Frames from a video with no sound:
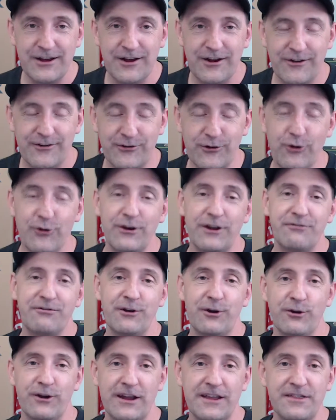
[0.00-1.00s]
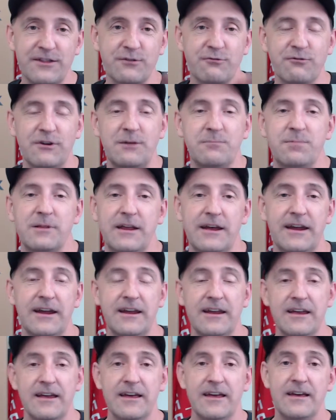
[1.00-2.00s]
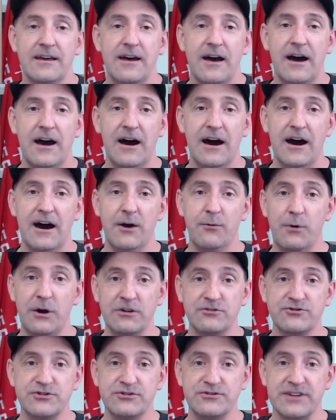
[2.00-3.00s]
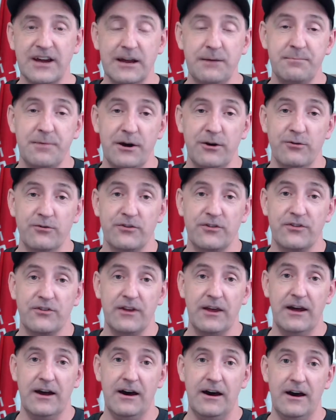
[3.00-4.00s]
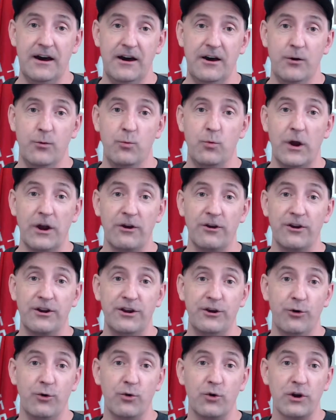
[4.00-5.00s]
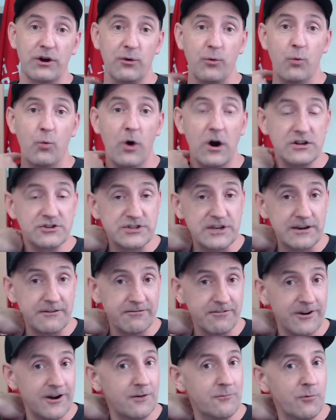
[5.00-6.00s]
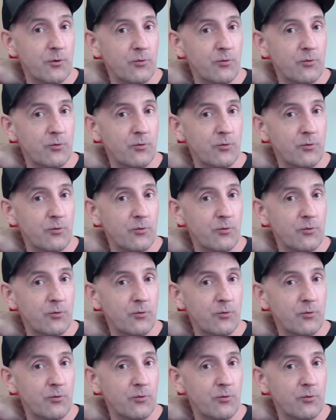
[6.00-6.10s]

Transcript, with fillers: So if you're in the replay, uh, why don't you type out uh, where you're watching from?